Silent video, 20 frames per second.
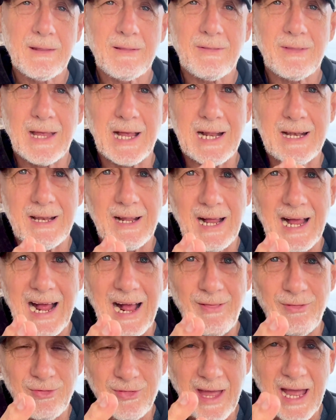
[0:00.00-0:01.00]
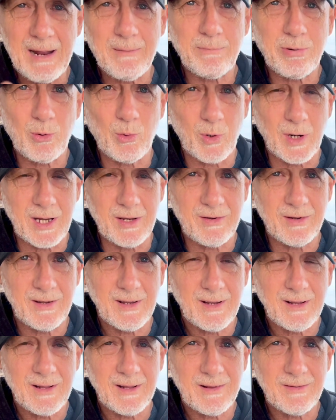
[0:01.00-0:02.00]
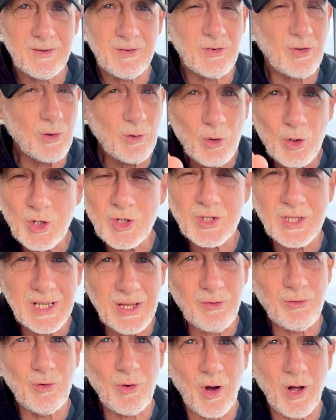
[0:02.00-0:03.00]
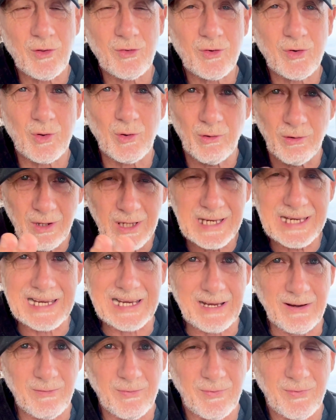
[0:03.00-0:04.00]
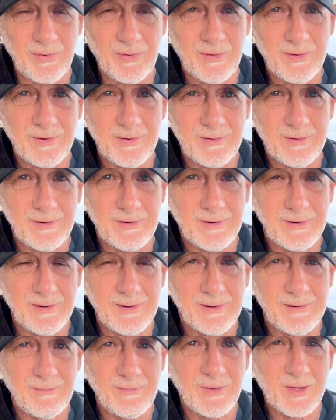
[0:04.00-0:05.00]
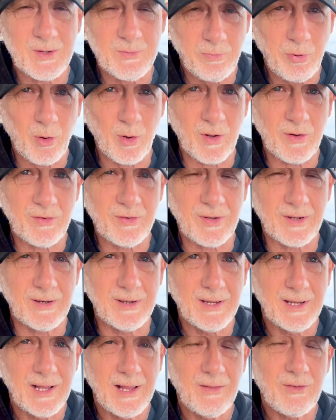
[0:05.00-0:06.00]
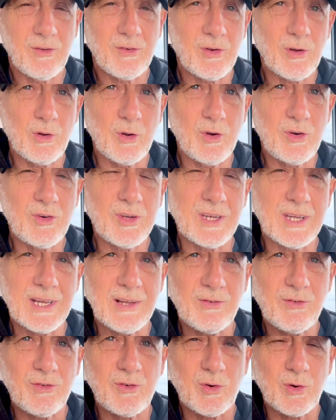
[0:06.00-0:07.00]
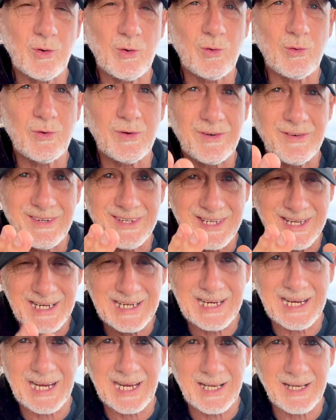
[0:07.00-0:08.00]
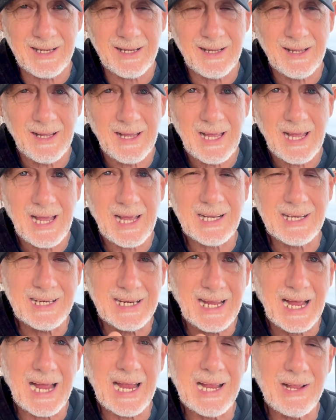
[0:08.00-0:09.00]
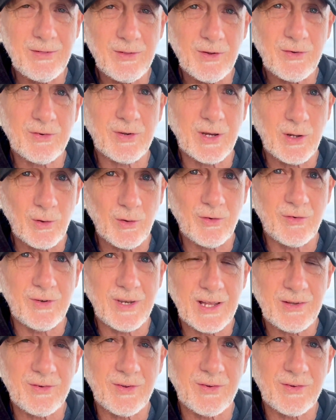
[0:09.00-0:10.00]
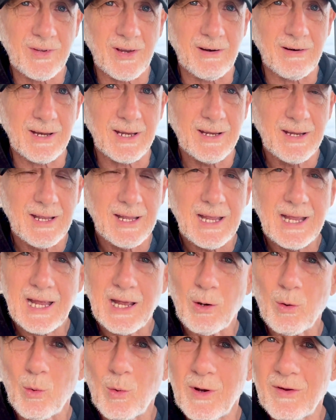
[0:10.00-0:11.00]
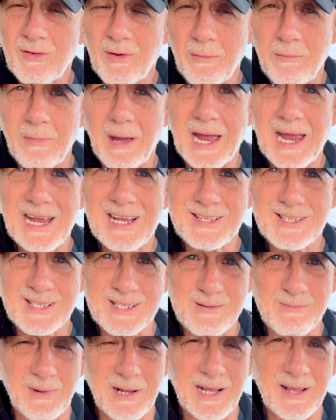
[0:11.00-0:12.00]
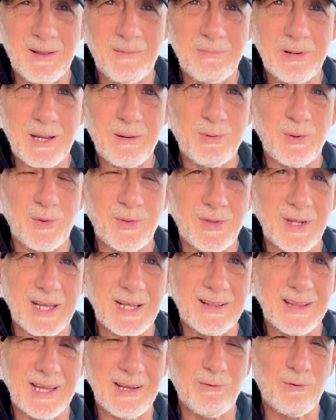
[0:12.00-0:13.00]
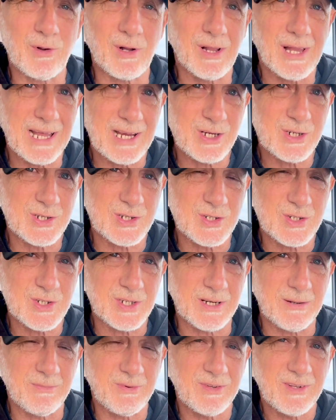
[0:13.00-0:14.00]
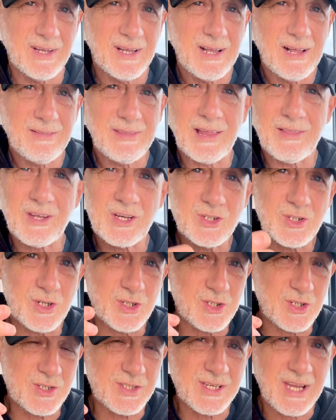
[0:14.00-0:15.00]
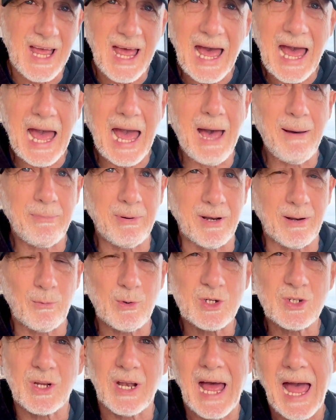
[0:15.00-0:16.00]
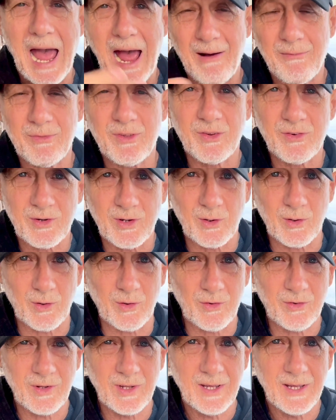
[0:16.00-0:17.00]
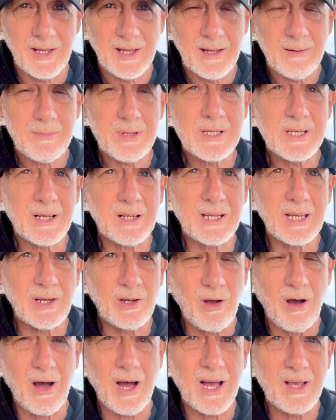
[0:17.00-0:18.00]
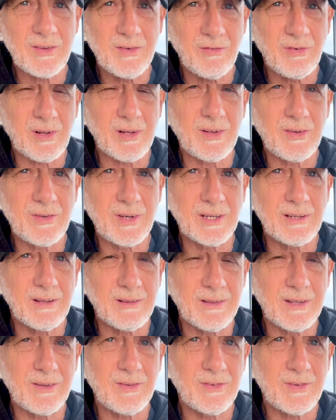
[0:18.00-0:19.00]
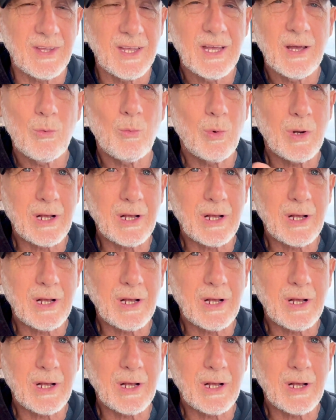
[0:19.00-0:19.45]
then at that point, the solution is not to leave this person. The solution is to dig in and gain the skills necessary. It always amazes me that people think in relationships that they should just happen, we should have the skills. Particularly guys, if you're listening to this, we